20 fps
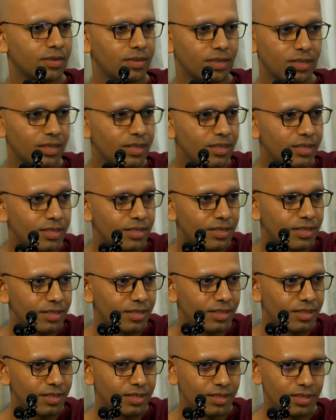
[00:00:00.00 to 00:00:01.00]
Does it?
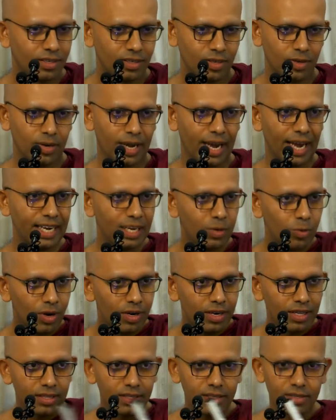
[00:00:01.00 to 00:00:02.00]
No.
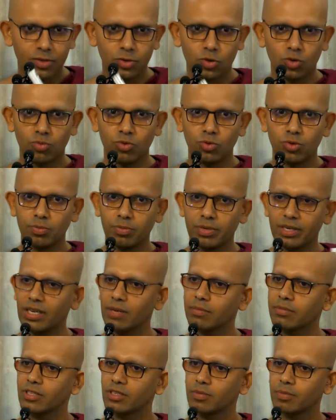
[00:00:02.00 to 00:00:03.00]
Anyone in this room who would pick
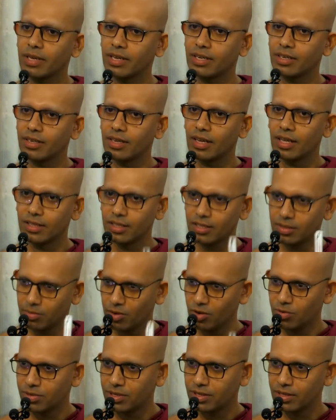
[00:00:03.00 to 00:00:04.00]
up this pen at this
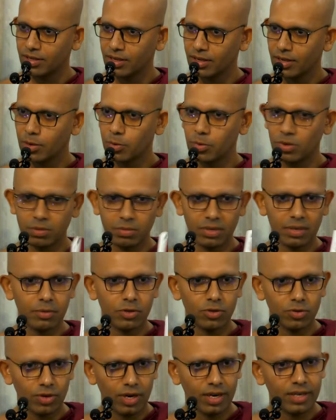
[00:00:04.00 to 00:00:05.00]
moment will be
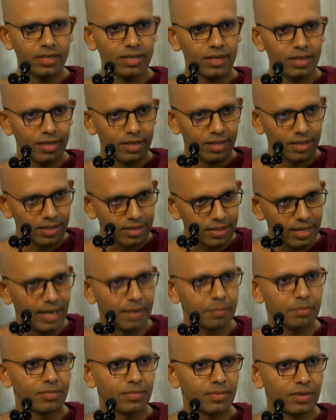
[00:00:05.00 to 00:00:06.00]
able to write the
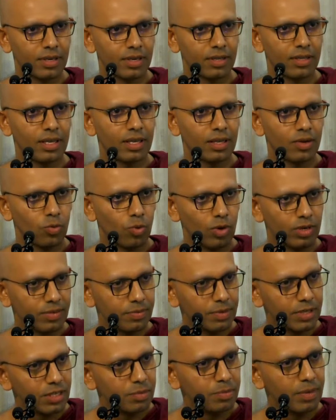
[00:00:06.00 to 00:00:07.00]
same.
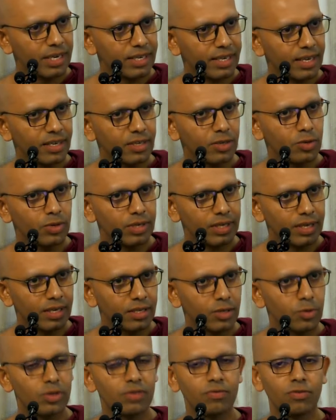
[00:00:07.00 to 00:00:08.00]
Whatever this pen can do
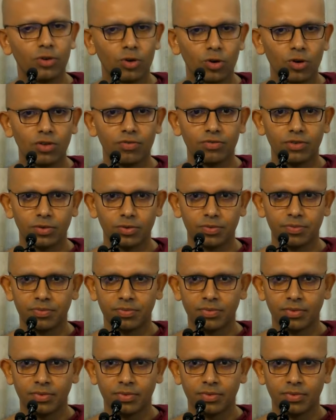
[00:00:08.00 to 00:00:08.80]
it for all of you.